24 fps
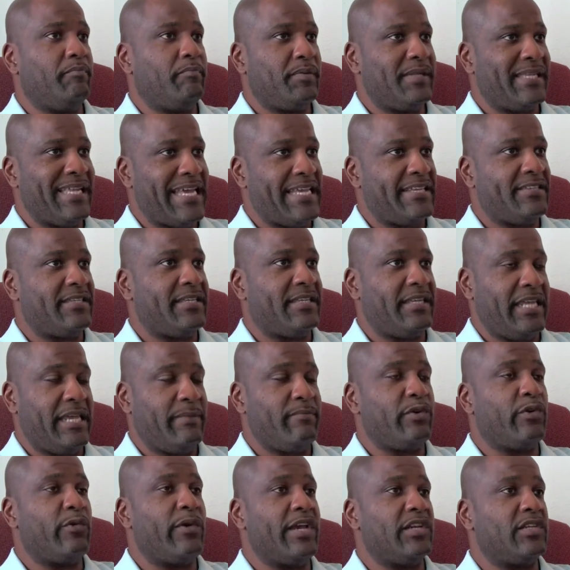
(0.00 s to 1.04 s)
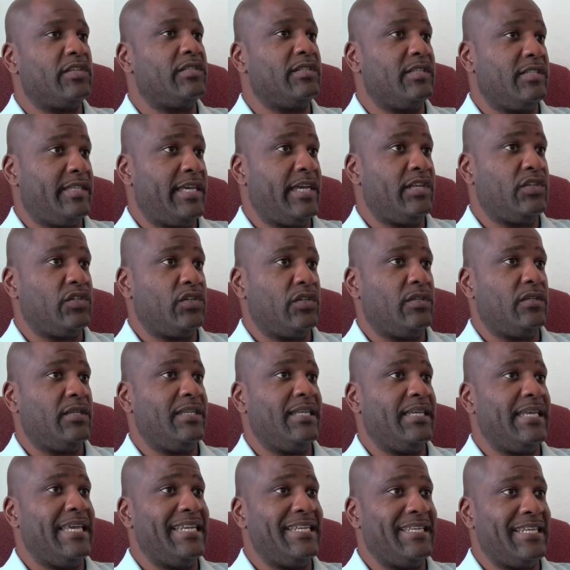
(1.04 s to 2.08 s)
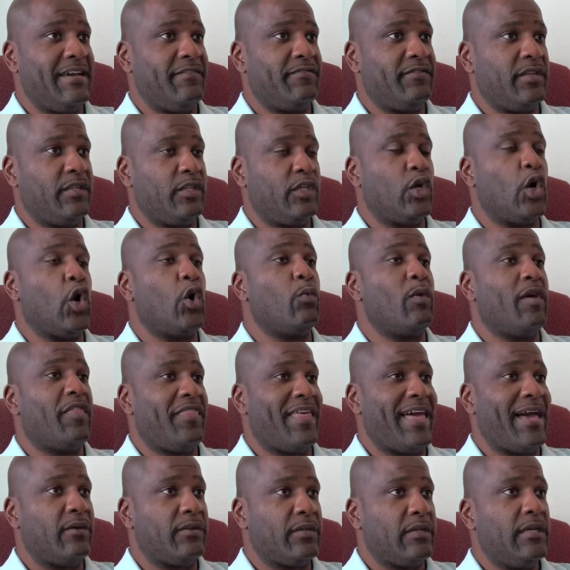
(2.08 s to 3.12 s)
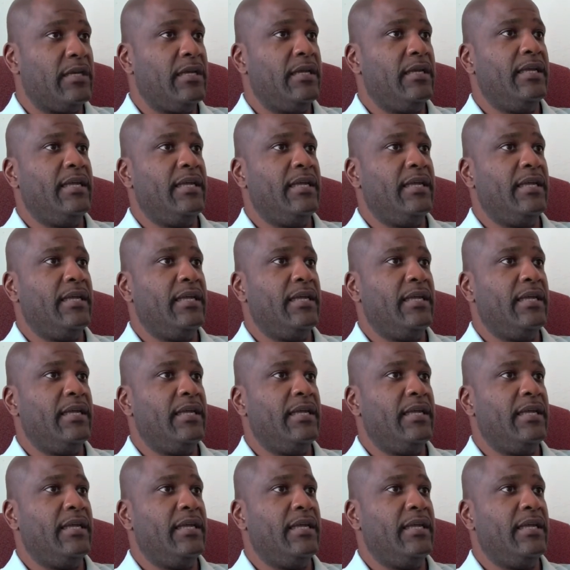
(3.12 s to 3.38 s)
placed in immigration detention indefinitely or without